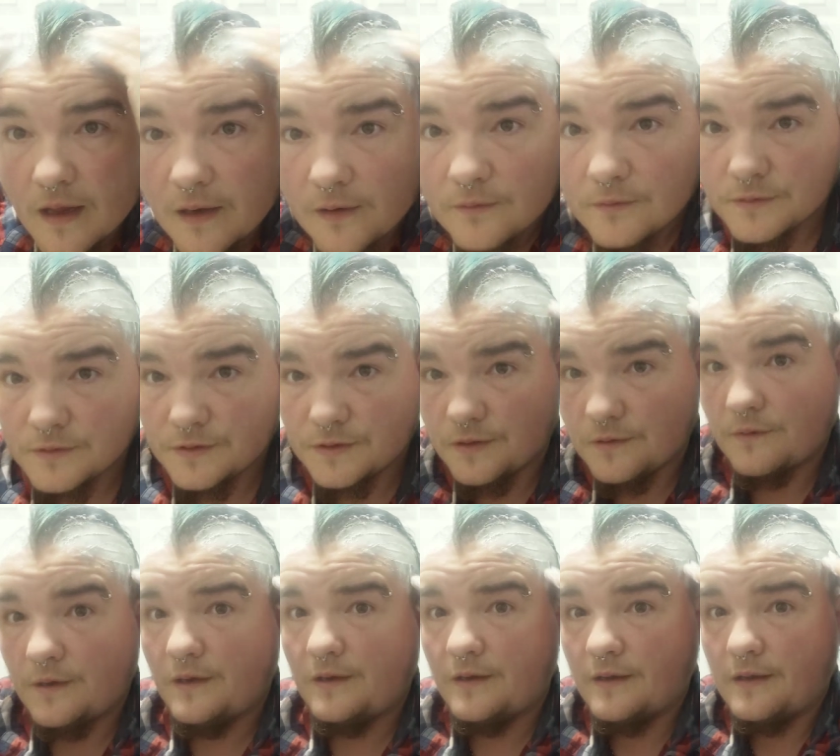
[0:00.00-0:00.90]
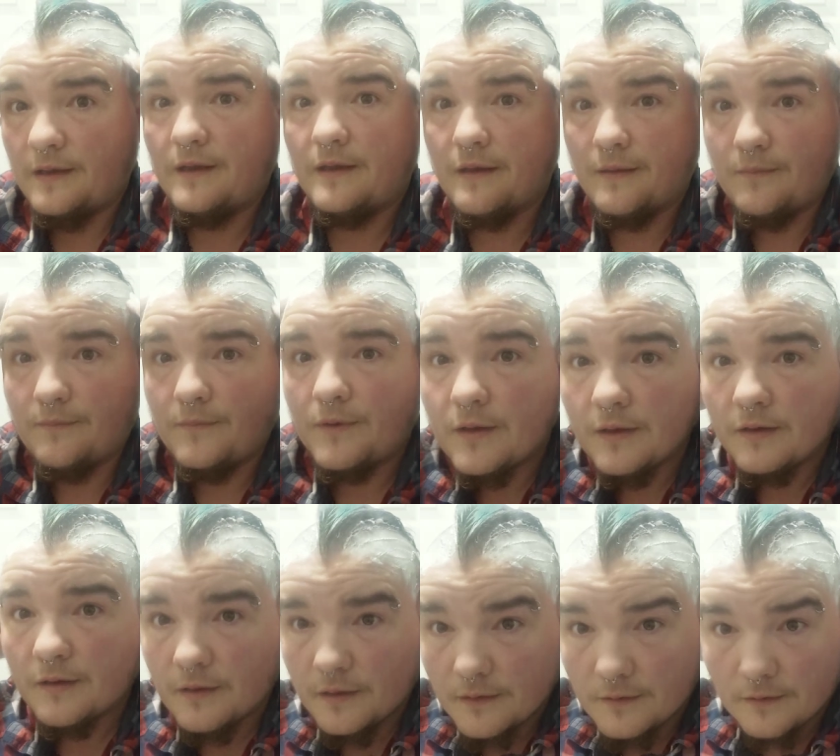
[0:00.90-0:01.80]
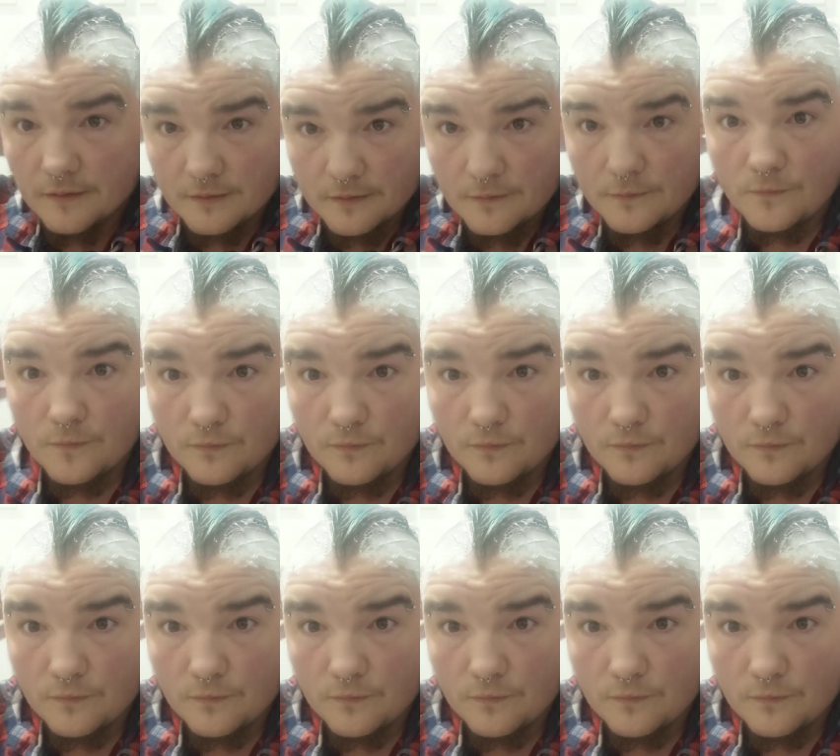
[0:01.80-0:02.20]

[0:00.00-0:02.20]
And also, I am uh,